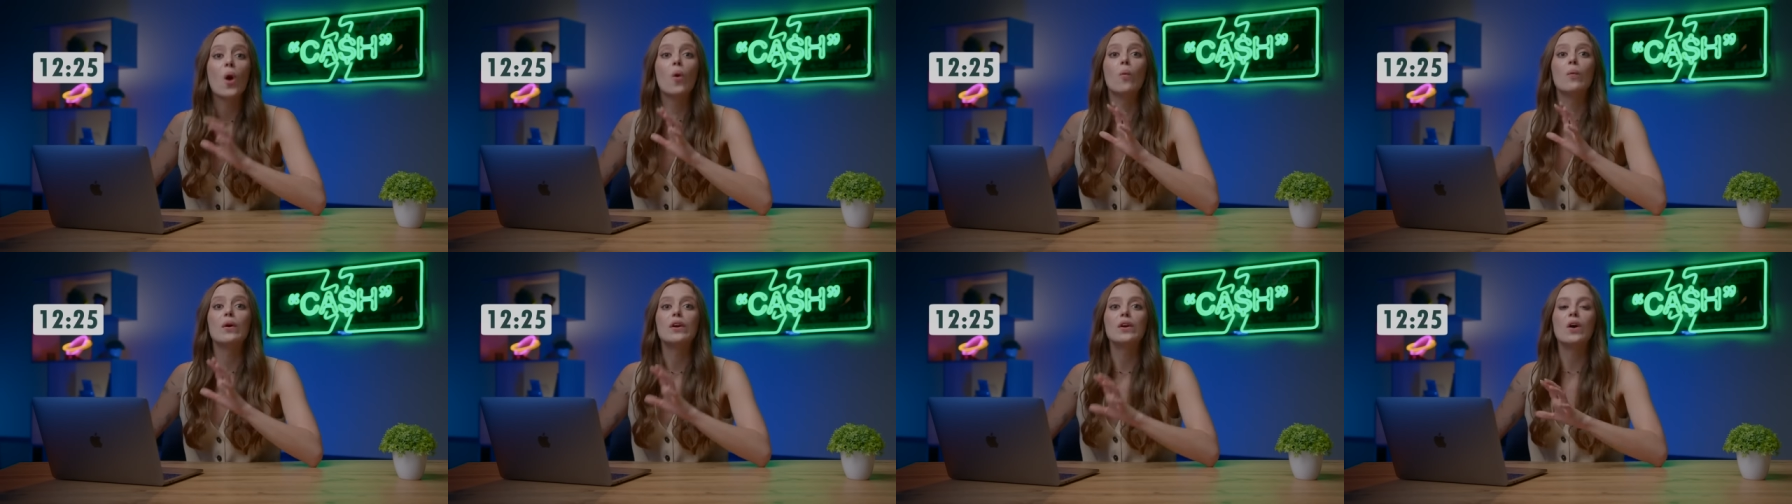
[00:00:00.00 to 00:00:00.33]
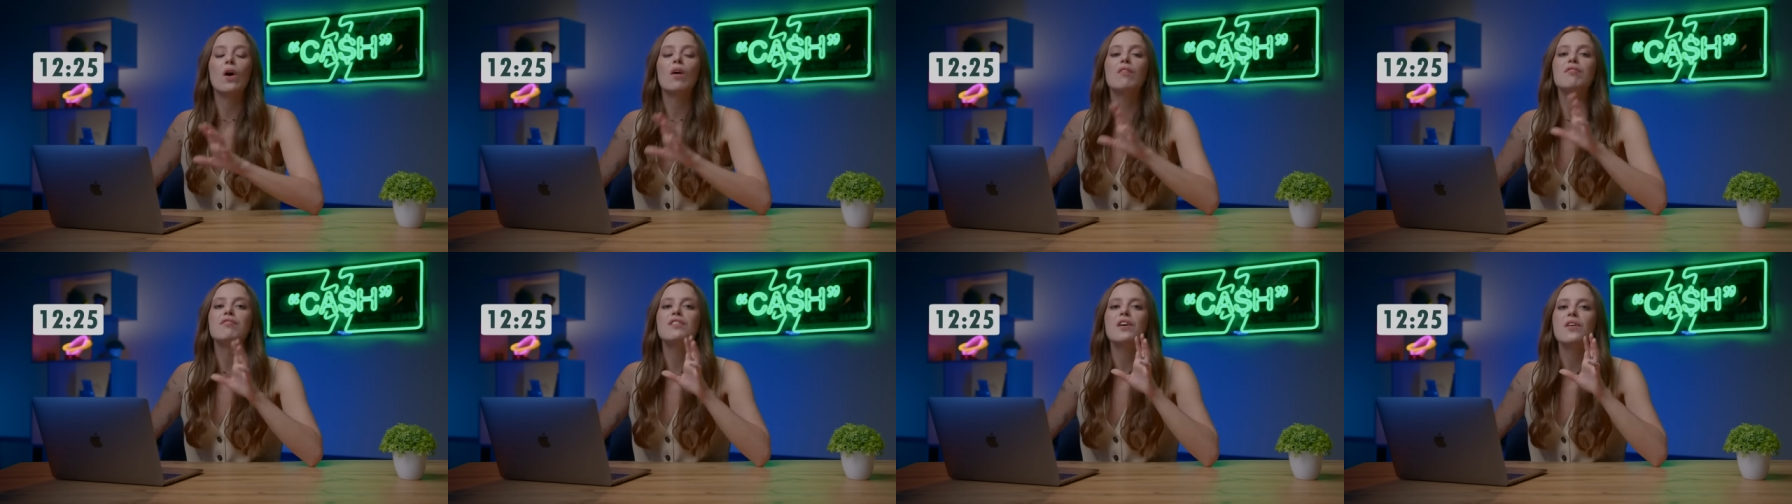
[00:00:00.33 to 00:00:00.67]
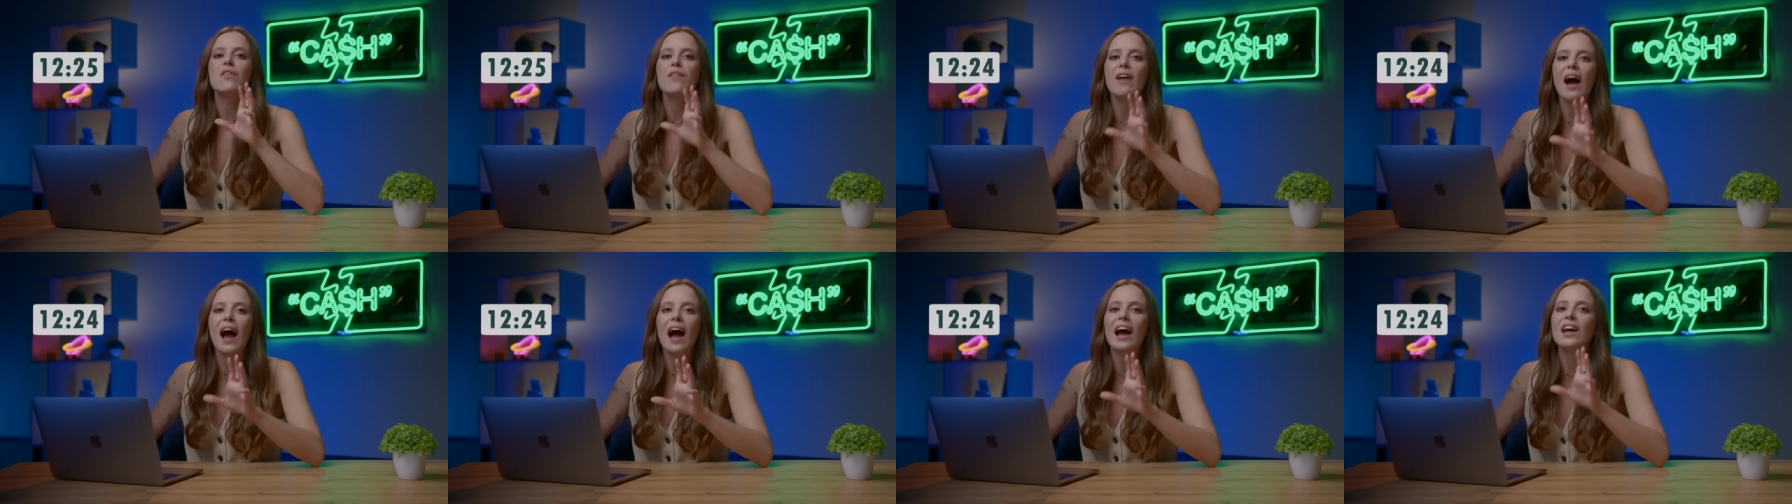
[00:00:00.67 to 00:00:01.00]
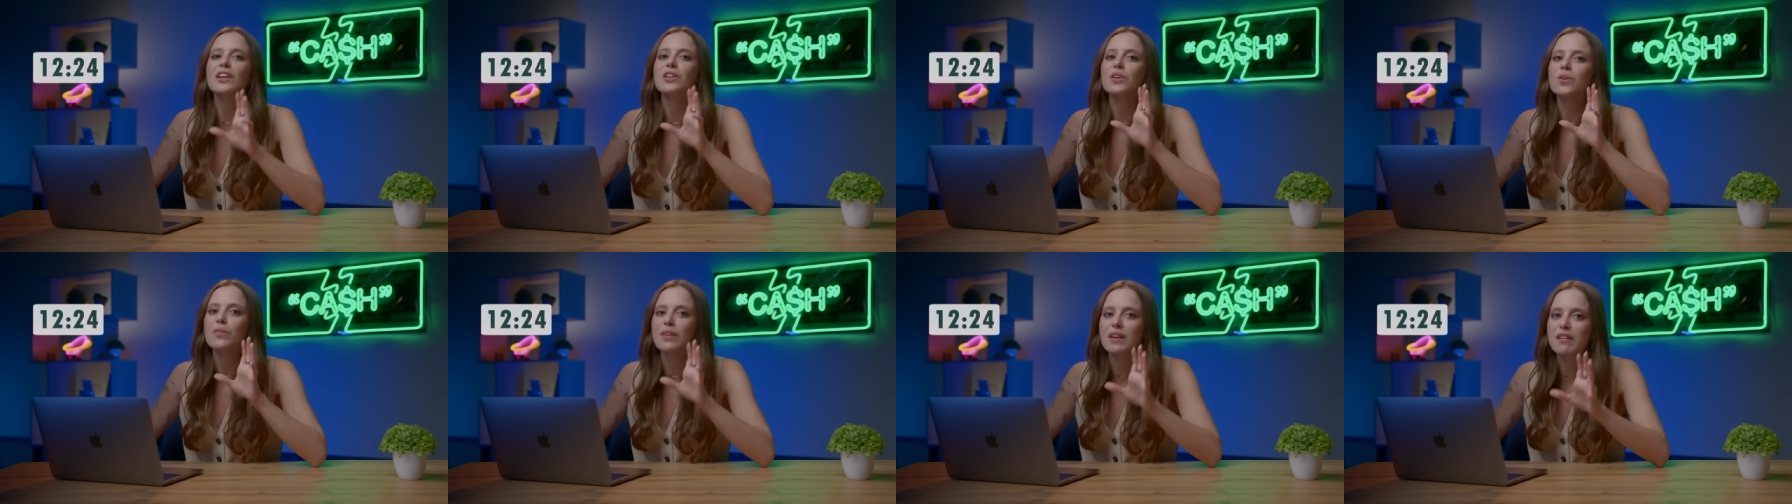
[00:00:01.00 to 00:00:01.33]
We got the
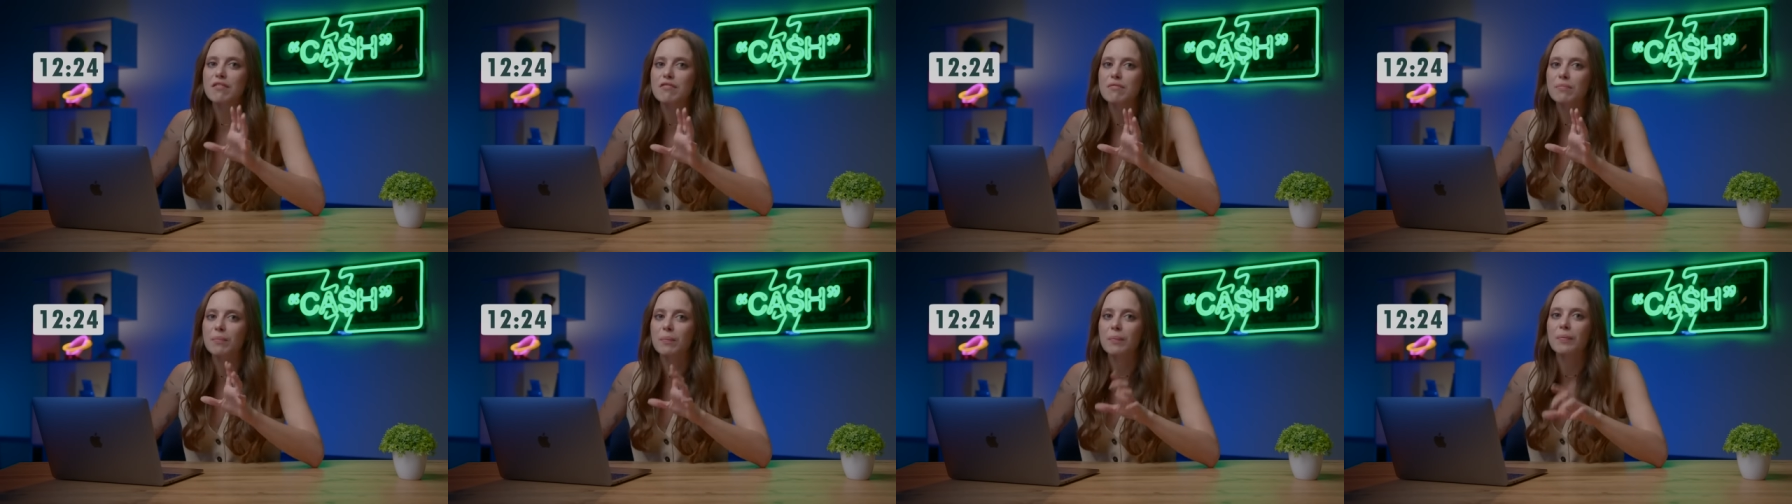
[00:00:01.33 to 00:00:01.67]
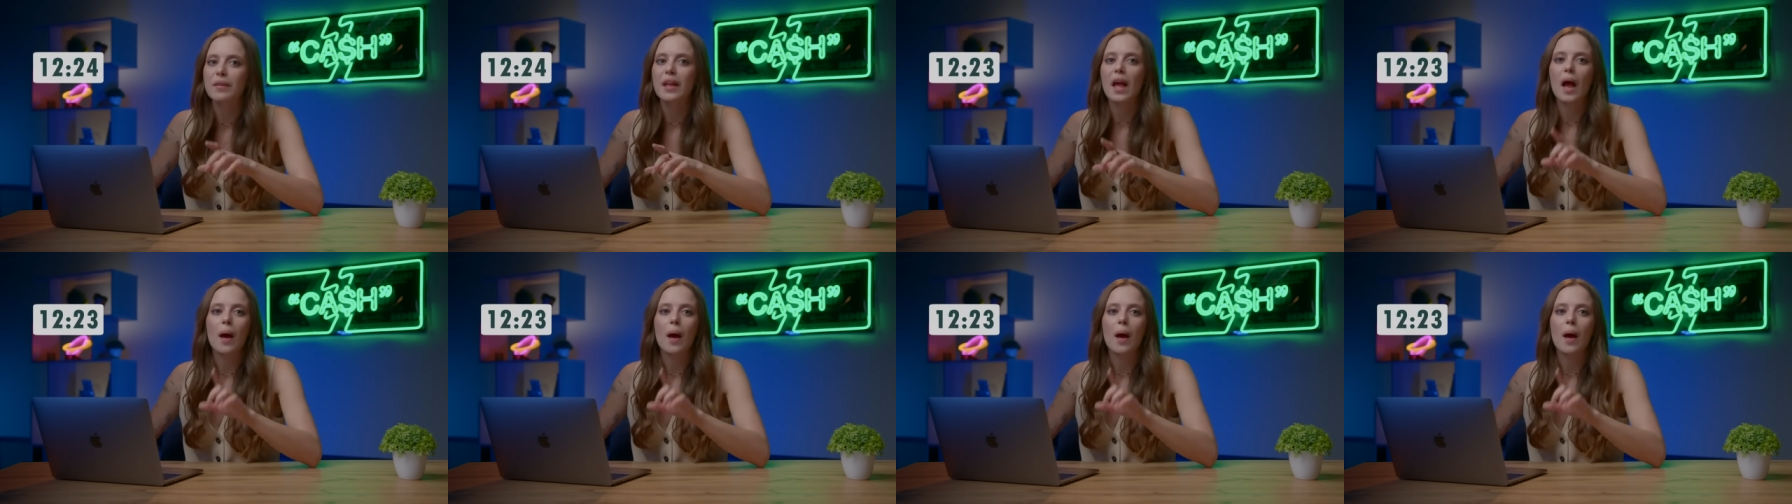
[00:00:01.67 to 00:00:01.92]
right rhythm,